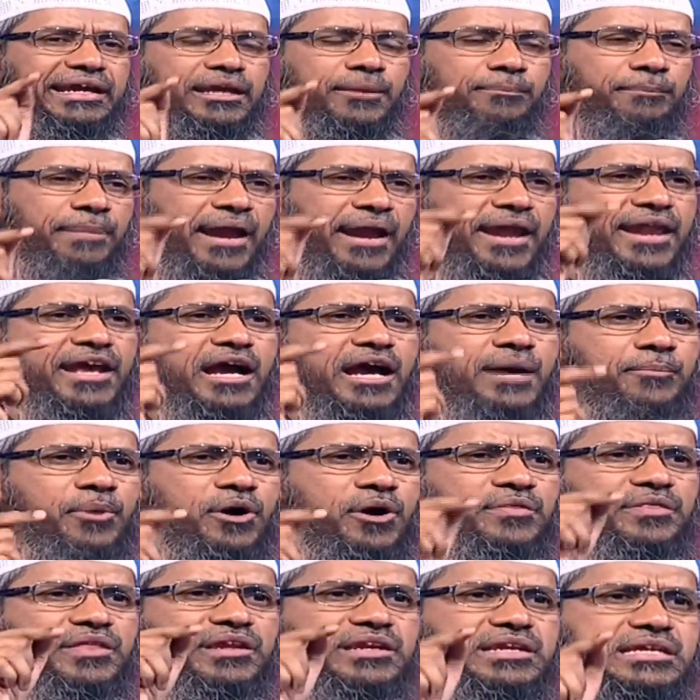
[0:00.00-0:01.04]
Depending
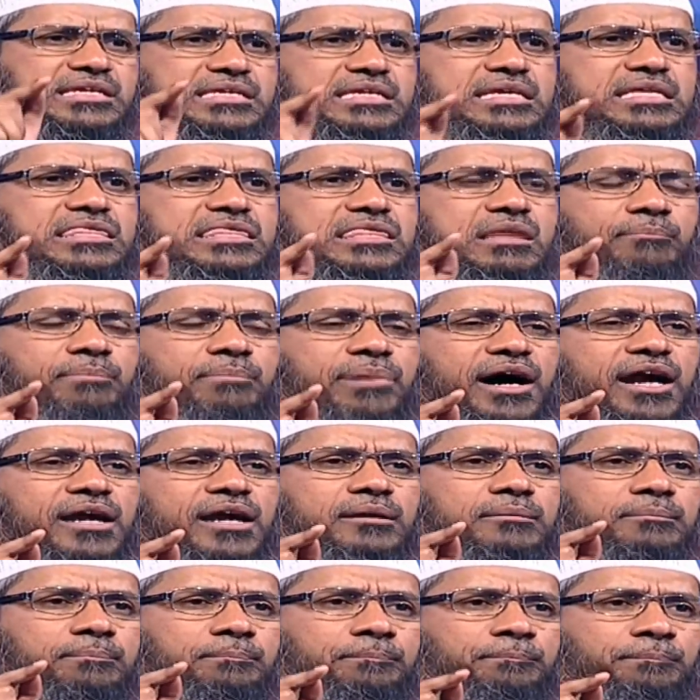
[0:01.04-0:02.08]
upon the niches the
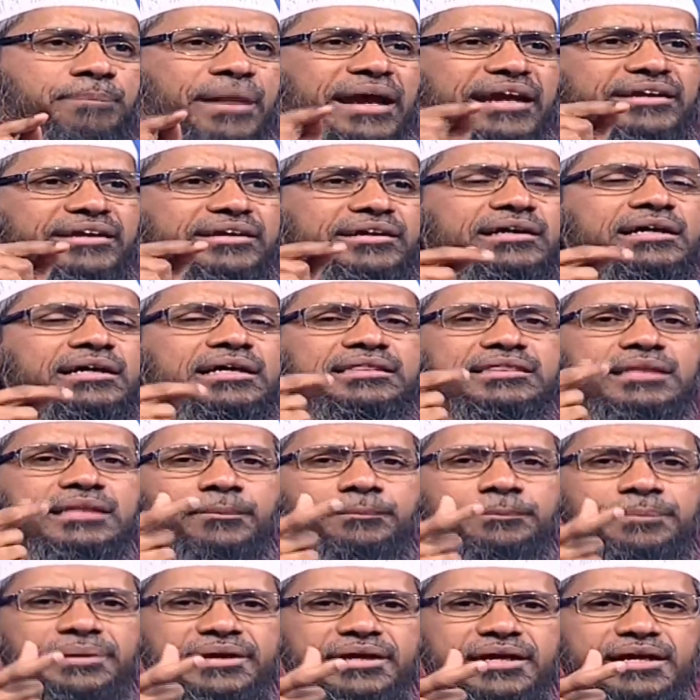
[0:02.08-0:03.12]
bird pecked,
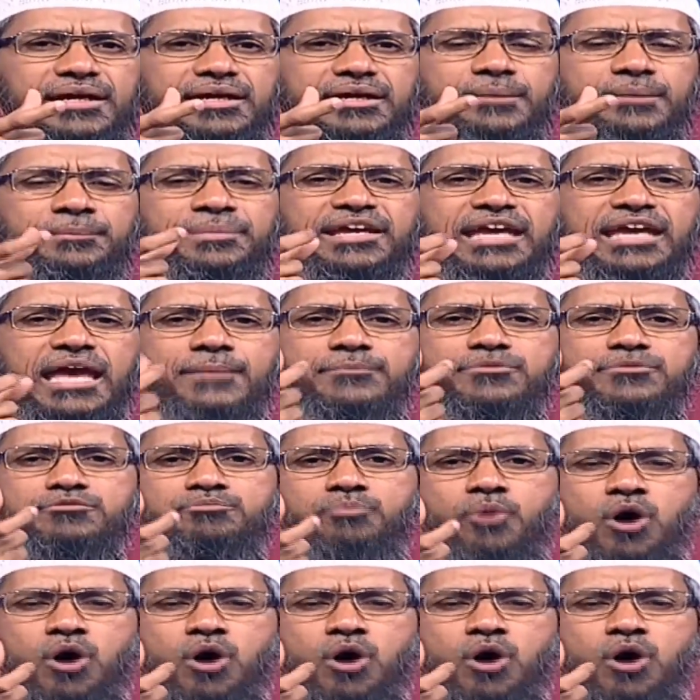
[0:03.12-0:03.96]
the beak became